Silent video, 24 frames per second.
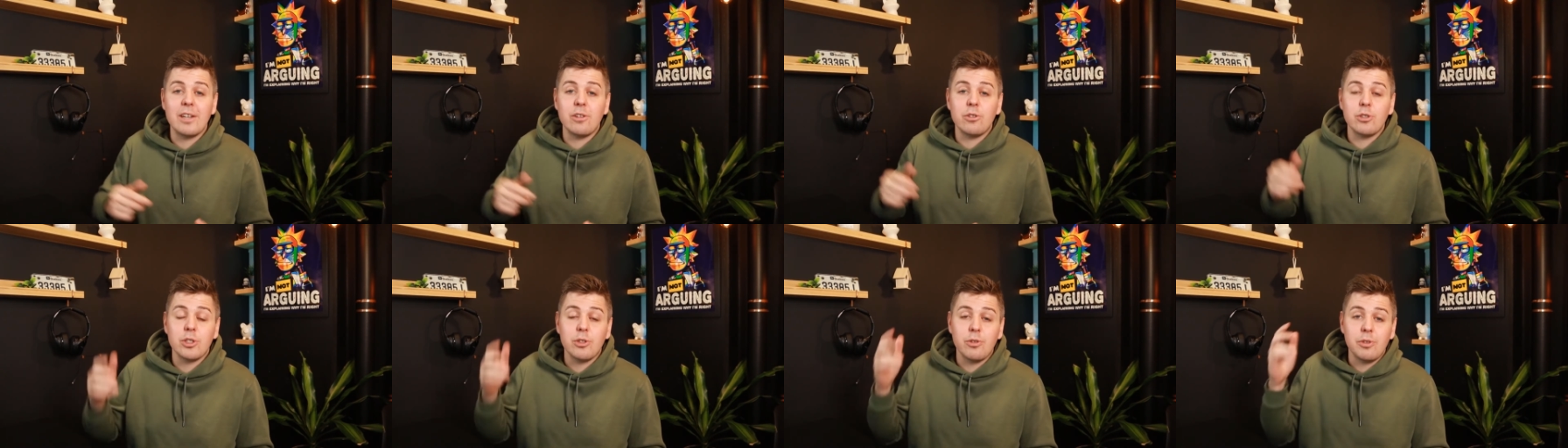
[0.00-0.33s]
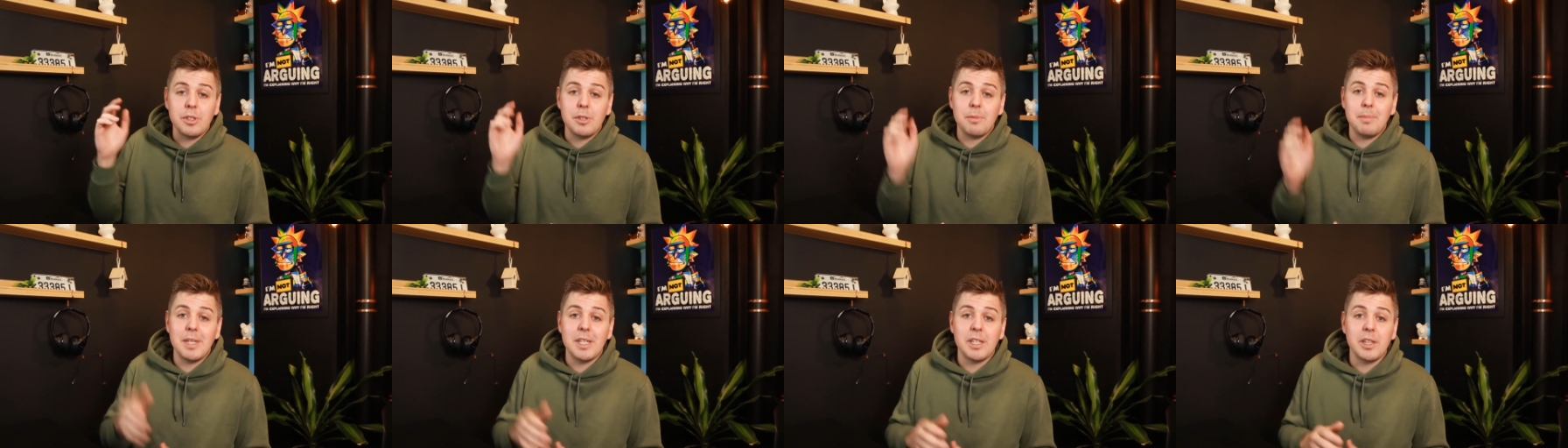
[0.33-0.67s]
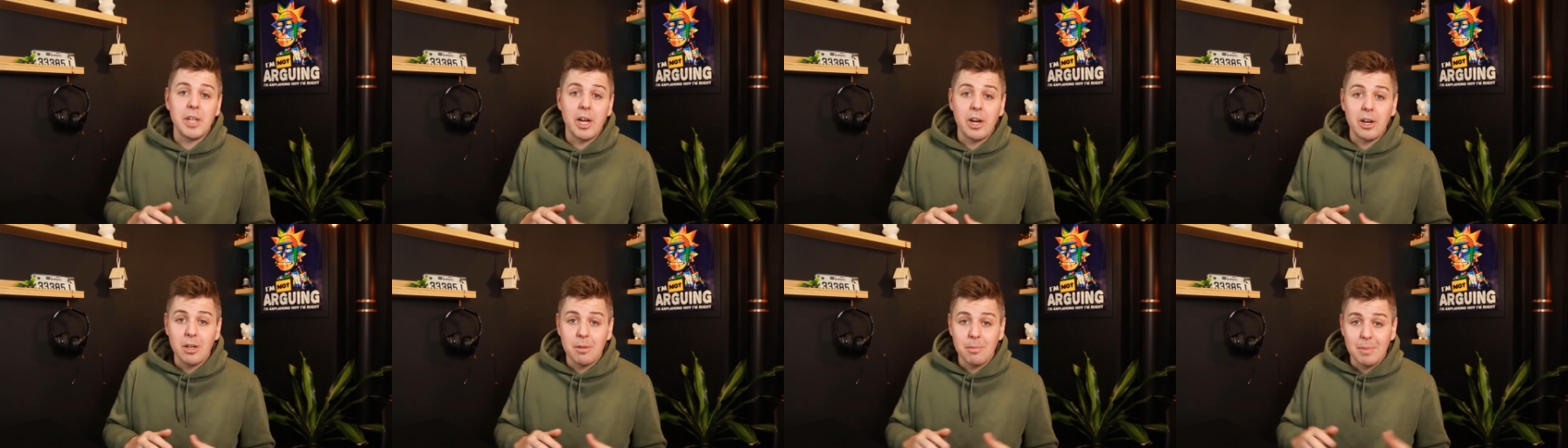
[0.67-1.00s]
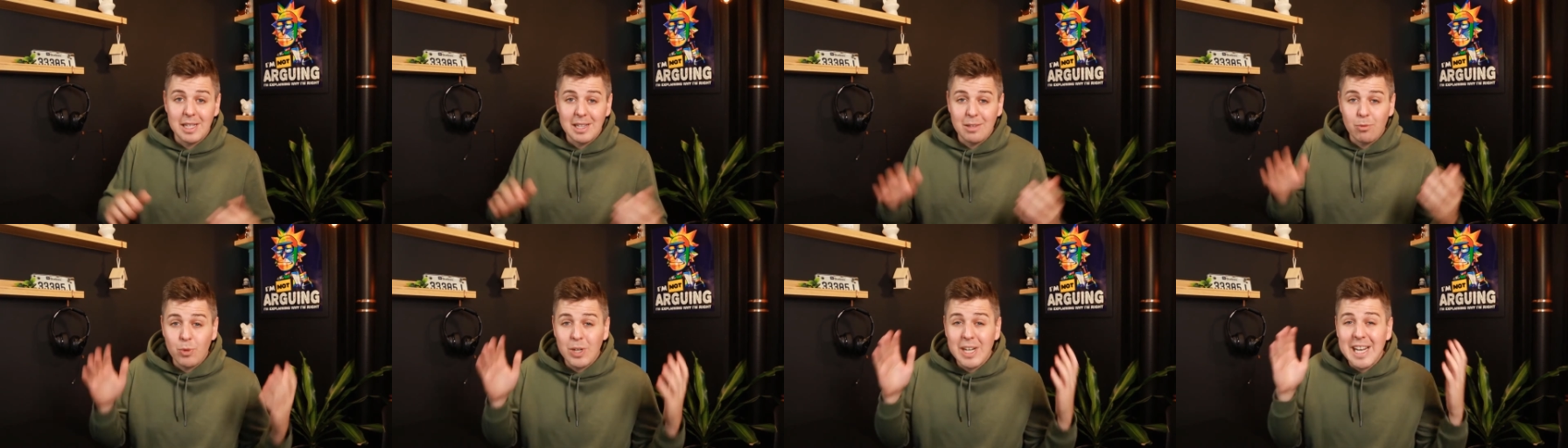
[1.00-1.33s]
there's going to be a
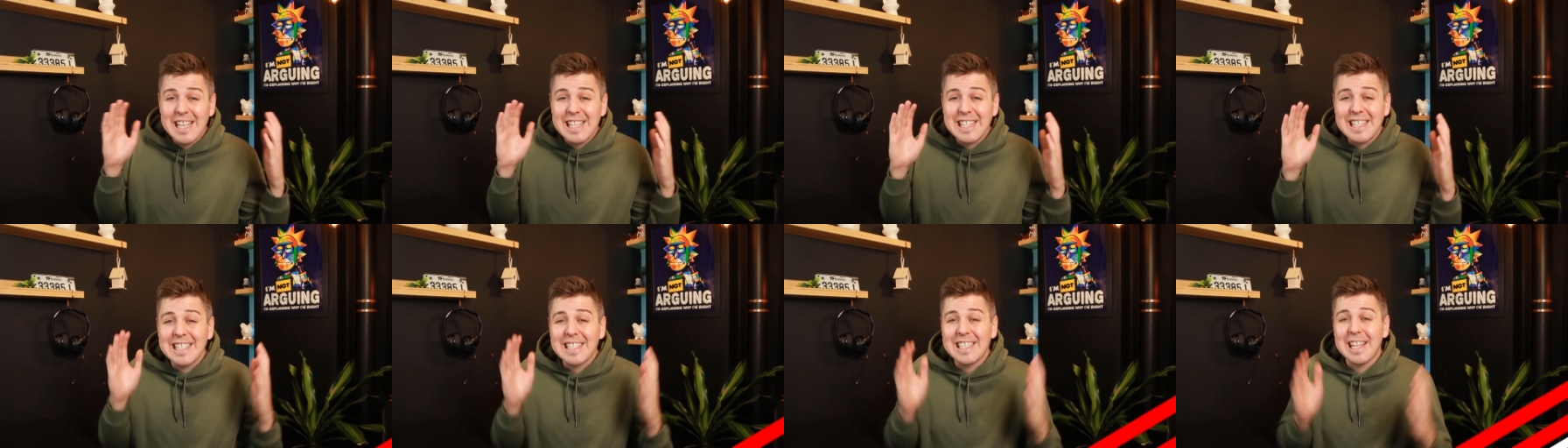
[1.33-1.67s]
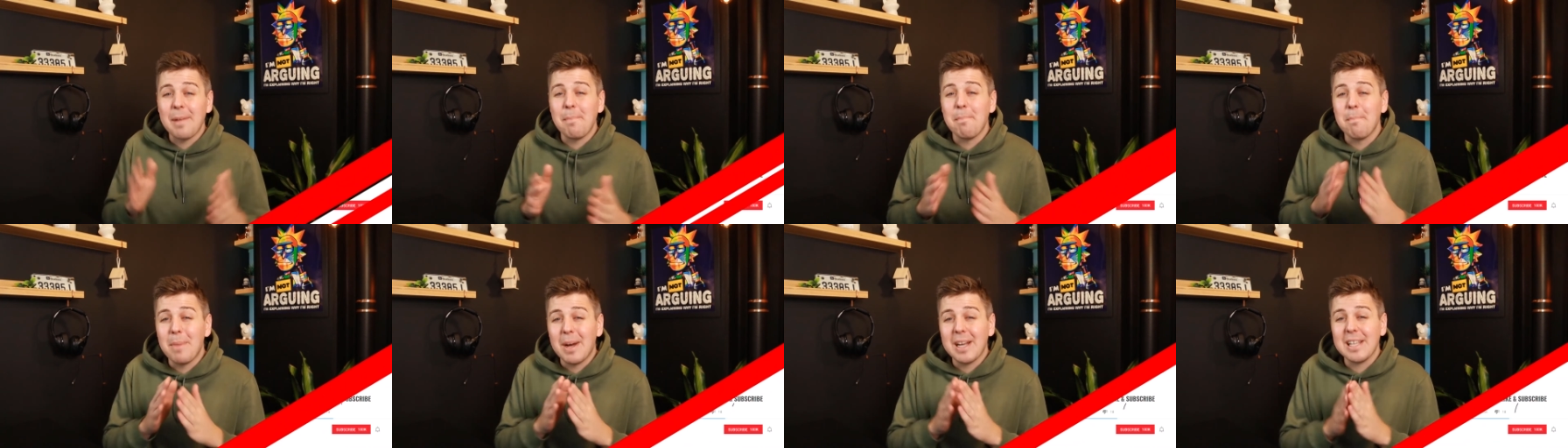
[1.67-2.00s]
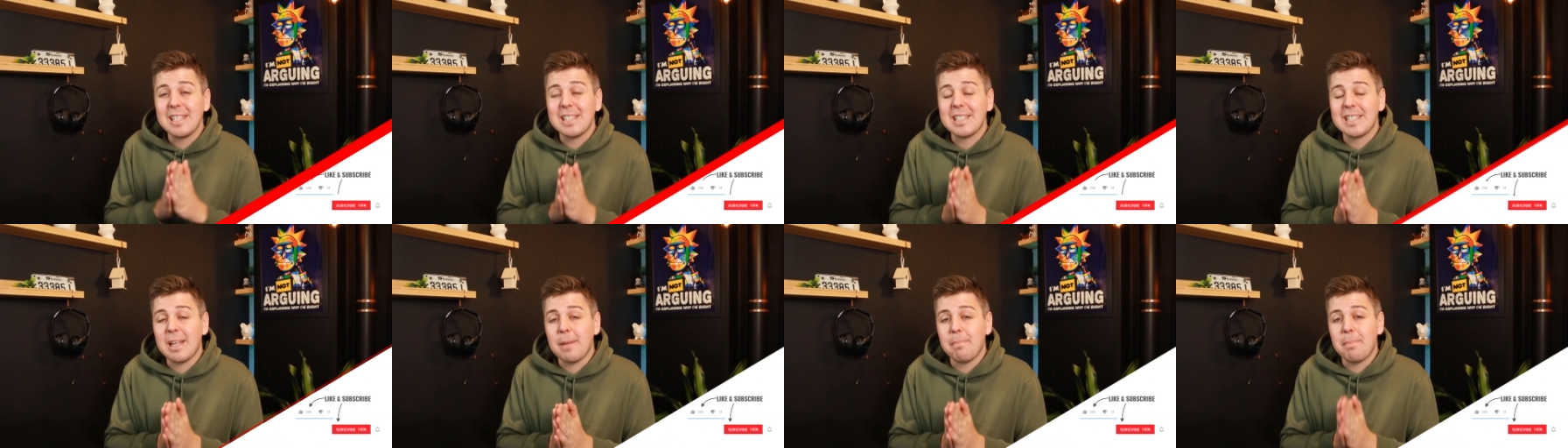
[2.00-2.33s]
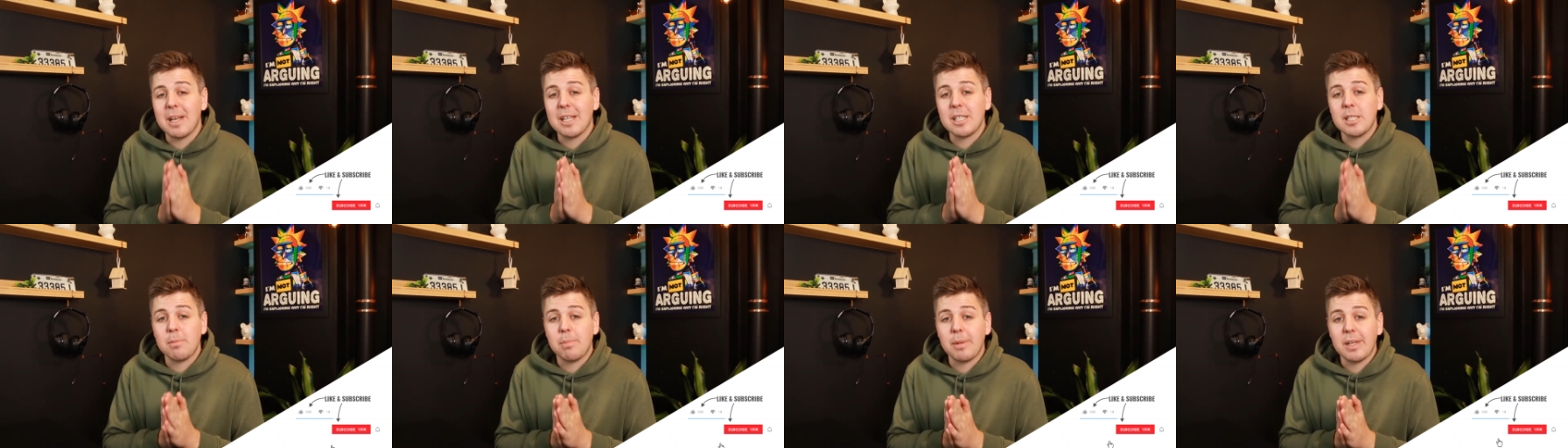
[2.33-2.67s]
document with a step-by-step
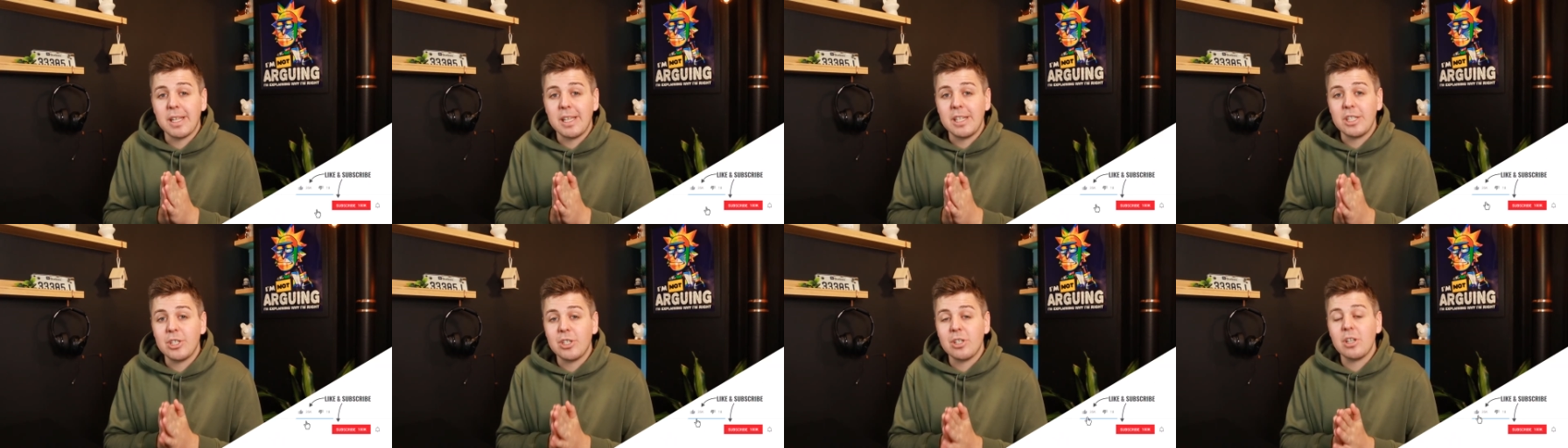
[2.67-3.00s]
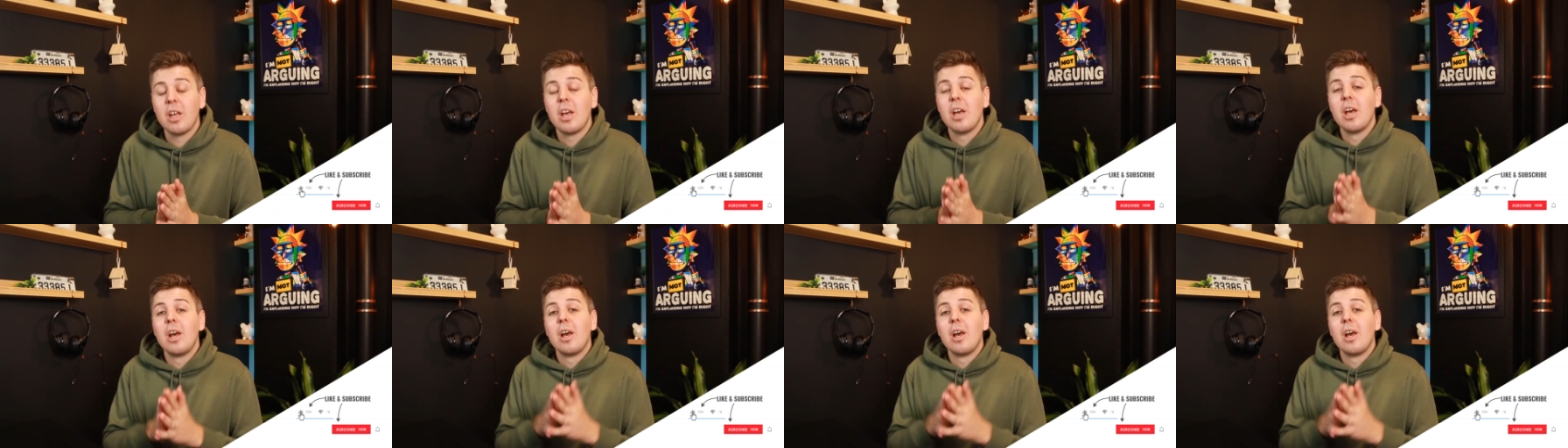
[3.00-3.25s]
-step explanation